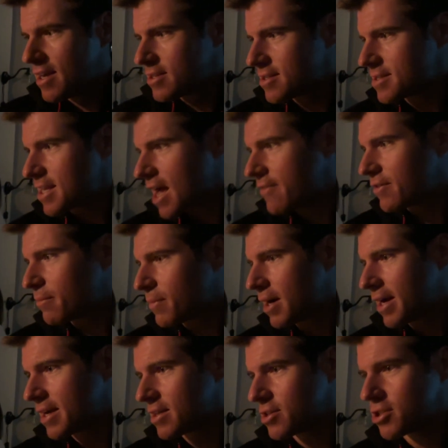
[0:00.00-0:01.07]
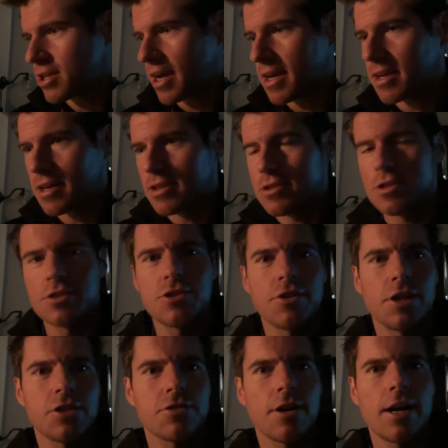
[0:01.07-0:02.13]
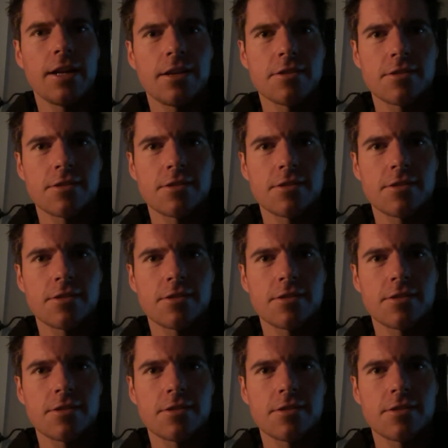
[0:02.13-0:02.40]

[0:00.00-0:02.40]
just have in my shaker just during training